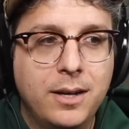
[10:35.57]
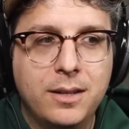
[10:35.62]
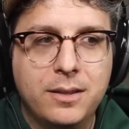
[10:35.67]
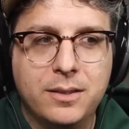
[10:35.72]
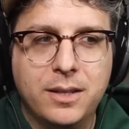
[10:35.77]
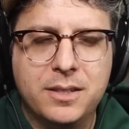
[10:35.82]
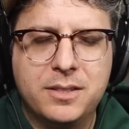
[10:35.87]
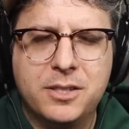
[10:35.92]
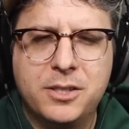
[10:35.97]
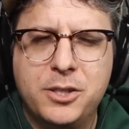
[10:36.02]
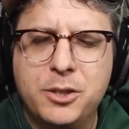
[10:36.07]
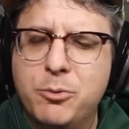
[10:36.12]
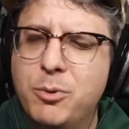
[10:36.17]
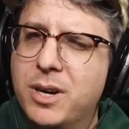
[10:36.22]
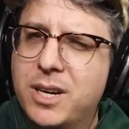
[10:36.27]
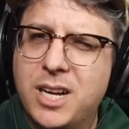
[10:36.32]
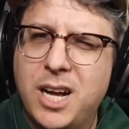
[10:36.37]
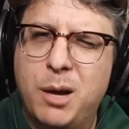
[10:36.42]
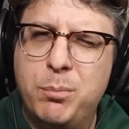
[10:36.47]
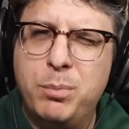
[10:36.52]
Let's do
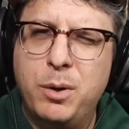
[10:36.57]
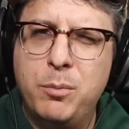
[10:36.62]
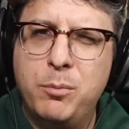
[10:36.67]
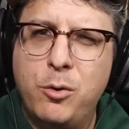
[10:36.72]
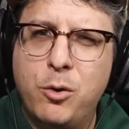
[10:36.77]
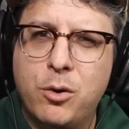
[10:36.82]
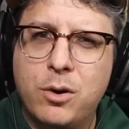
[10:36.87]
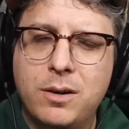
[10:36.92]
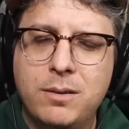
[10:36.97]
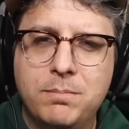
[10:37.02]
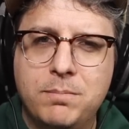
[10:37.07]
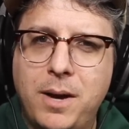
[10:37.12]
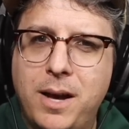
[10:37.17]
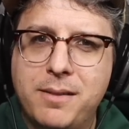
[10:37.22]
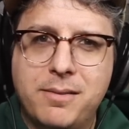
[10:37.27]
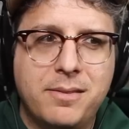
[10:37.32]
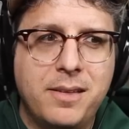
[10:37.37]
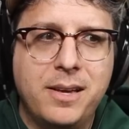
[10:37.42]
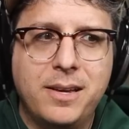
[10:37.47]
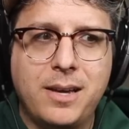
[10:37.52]
a couple more, I
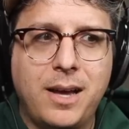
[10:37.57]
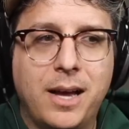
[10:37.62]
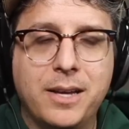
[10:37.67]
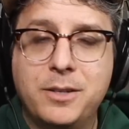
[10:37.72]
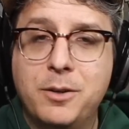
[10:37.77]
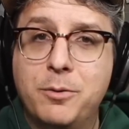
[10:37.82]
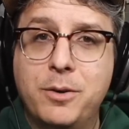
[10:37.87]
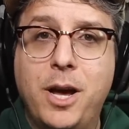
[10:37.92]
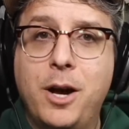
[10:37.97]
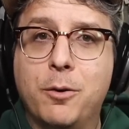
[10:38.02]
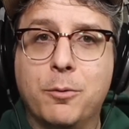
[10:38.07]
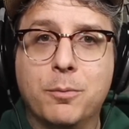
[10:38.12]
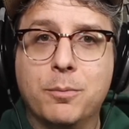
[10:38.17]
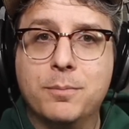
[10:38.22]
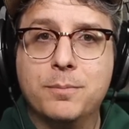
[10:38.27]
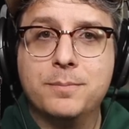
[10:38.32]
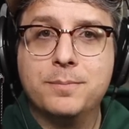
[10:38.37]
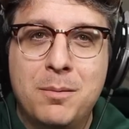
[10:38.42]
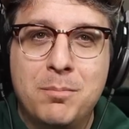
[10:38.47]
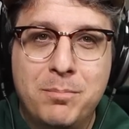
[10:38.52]
think, I don't know.
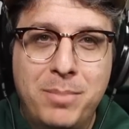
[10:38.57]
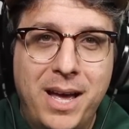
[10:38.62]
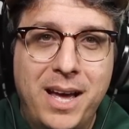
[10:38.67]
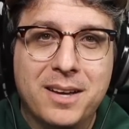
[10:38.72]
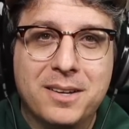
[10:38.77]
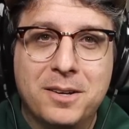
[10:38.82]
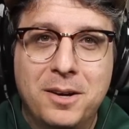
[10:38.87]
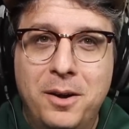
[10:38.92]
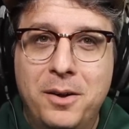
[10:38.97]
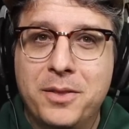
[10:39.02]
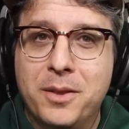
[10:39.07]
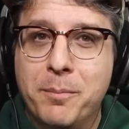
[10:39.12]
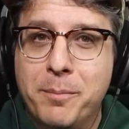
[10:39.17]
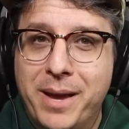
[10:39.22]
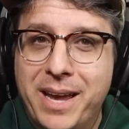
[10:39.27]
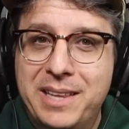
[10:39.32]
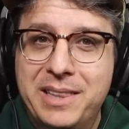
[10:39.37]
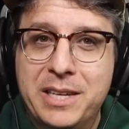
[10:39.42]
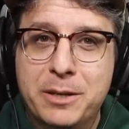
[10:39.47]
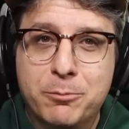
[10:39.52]
Back on the
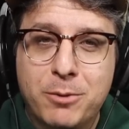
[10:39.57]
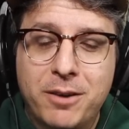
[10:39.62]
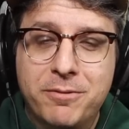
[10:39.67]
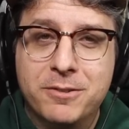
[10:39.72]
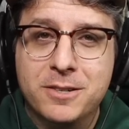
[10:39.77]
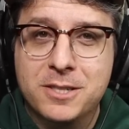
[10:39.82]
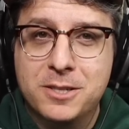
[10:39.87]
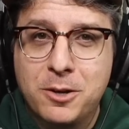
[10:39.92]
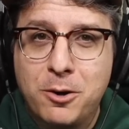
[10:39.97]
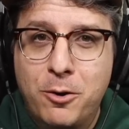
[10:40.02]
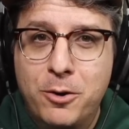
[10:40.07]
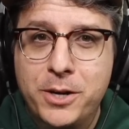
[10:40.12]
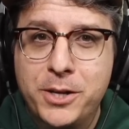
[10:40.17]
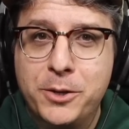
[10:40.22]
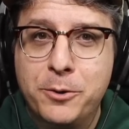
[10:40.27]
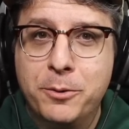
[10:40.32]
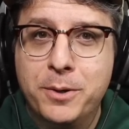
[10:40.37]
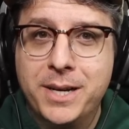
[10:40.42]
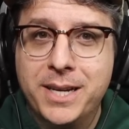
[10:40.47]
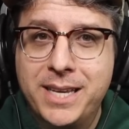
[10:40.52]
Manley Reference
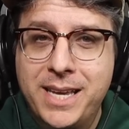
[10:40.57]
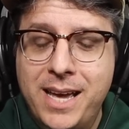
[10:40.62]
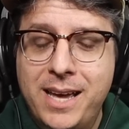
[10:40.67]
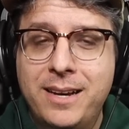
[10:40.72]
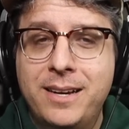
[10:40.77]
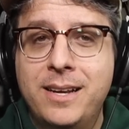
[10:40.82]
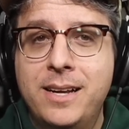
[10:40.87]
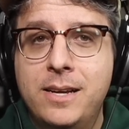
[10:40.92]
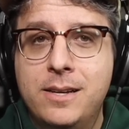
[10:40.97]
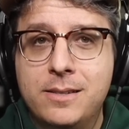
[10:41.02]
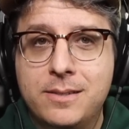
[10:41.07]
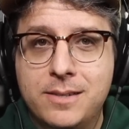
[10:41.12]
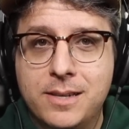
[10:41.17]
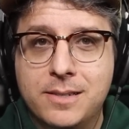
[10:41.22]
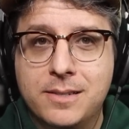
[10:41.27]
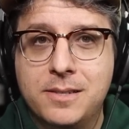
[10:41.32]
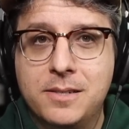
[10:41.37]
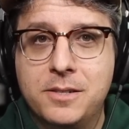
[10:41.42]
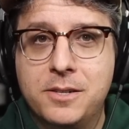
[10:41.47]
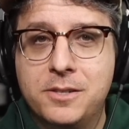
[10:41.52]
Cardioid again,
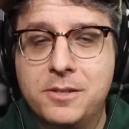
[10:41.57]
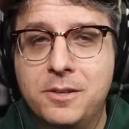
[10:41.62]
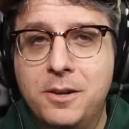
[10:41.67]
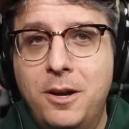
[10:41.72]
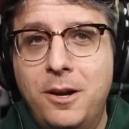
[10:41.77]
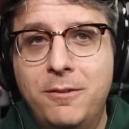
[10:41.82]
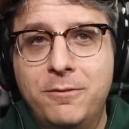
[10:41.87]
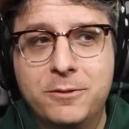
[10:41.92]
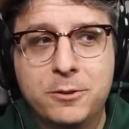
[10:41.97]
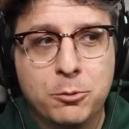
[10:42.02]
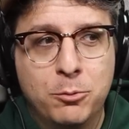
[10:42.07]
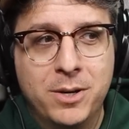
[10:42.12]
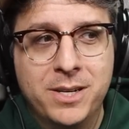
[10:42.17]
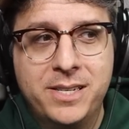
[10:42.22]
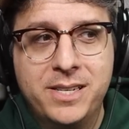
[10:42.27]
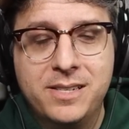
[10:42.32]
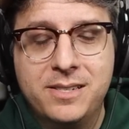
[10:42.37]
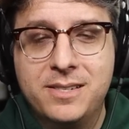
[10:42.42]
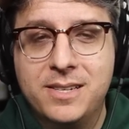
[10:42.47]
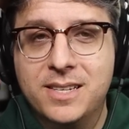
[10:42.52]
six inches off,
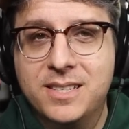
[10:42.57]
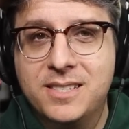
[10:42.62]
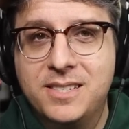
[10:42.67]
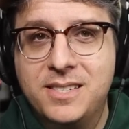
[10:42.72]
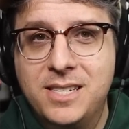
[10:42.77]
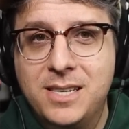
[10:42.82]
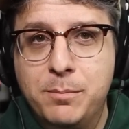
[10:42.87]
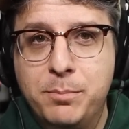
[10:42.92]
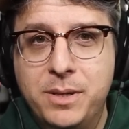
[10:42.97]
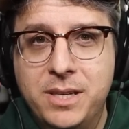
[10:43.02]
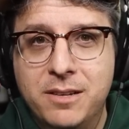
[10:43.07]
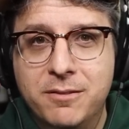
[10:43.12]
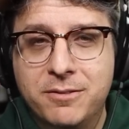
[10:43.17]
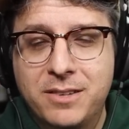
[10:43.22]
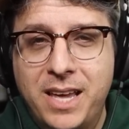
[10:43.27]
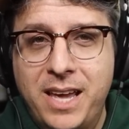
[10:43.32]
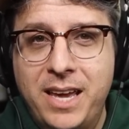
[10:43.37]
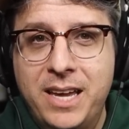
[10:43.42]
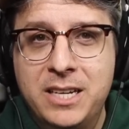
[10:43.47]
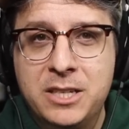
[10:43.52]
twenty-six decibels of
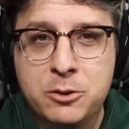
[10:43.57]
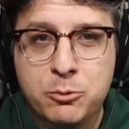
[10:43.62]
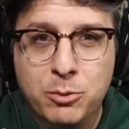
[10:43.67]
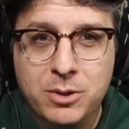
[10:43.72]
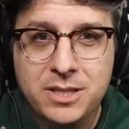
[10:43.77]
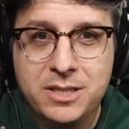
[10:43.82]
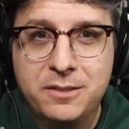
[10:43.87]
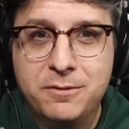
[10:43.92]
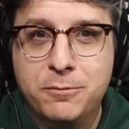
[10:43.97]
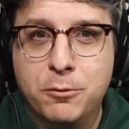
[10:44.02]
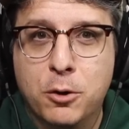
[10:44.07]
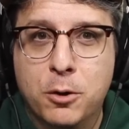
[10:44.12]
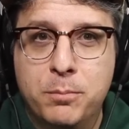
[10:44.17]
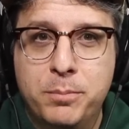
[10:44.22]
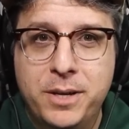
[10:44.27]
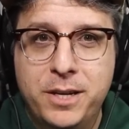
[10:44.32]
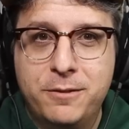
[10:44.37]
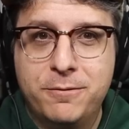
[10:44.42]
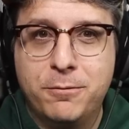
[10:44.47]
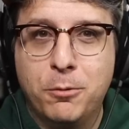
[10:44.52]
gain, twenty-four
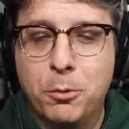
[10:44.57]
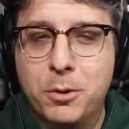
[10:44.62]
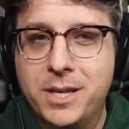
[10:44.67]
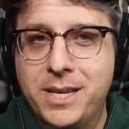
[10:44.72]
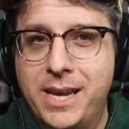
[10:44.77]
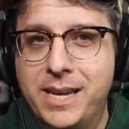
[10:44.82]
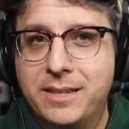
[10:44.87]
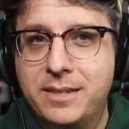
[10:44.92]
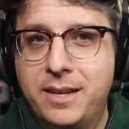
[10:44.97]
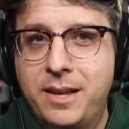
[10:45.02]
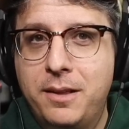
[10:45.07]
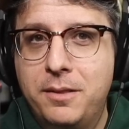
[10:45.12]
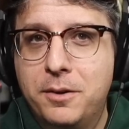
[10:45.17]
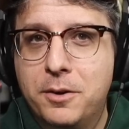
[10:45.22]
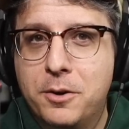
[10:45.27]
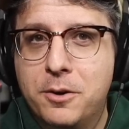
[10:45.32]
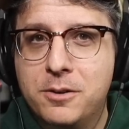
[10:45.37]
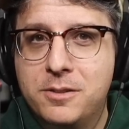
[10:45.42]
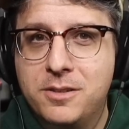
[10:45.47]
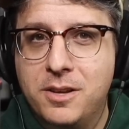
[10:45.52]
bit, forty-eight
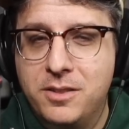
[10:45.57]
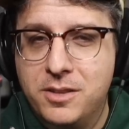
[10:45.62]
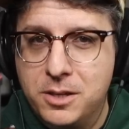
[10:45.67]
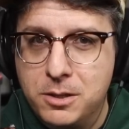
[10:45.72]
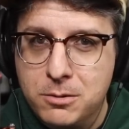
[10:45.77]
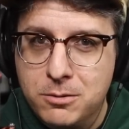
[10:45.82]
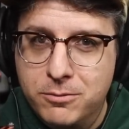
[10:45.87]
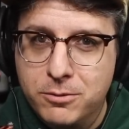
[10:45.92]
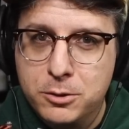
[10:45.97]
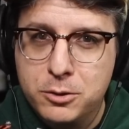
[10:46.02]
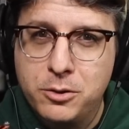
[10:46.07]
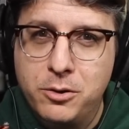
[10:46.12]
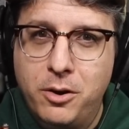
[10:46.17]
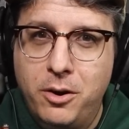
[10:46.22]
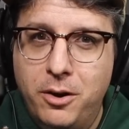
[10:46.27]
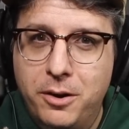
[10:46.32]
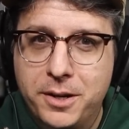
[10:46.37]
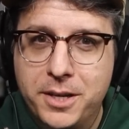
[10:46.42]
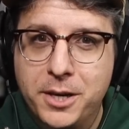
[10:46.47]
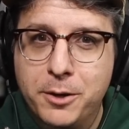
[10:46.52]
kilohertz on the Universal
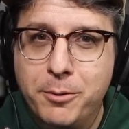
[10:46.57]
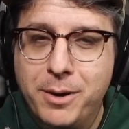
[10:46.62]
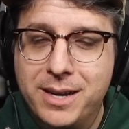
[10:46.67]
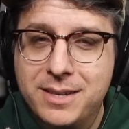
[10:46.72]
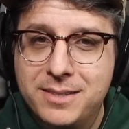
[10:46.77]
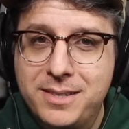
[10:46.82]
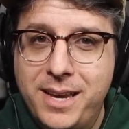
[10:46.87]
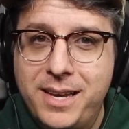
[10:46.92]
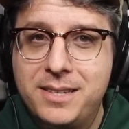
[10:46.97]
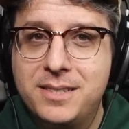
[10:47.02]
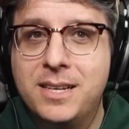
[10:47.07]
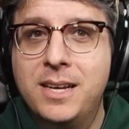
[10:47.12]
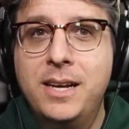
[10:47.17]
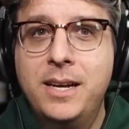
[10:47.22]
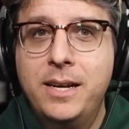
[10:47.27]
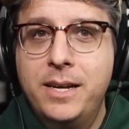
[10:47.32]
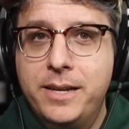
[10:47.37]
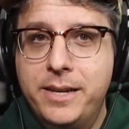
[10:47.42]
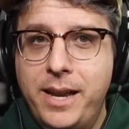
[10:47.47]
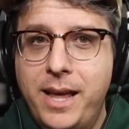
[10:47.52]
Audio X eight.
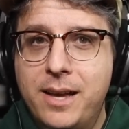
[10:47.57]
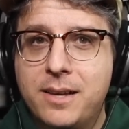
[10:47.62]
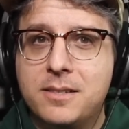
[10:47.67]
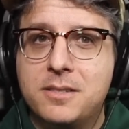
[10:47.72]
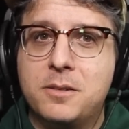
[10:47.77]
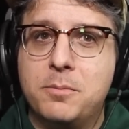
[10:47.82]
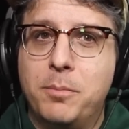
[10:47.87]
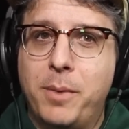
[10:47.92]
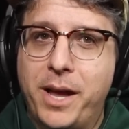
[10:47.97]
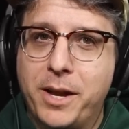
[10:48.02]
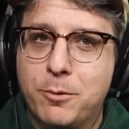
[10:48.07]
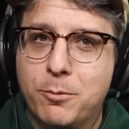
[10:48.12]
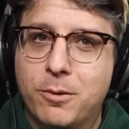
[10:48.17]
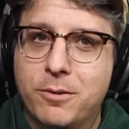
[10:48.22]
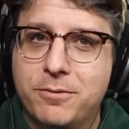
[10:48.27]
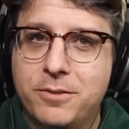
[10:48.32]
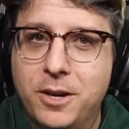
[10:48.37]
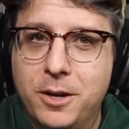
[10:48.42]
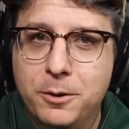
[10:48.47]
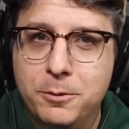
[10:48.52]
Next,
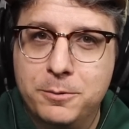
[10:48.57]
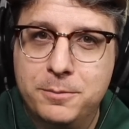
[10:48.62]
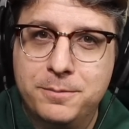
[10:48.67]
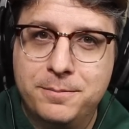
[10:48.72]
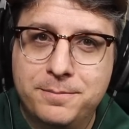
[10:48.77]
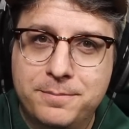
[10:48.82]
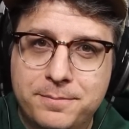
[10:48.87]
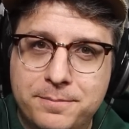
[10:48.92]
microphone.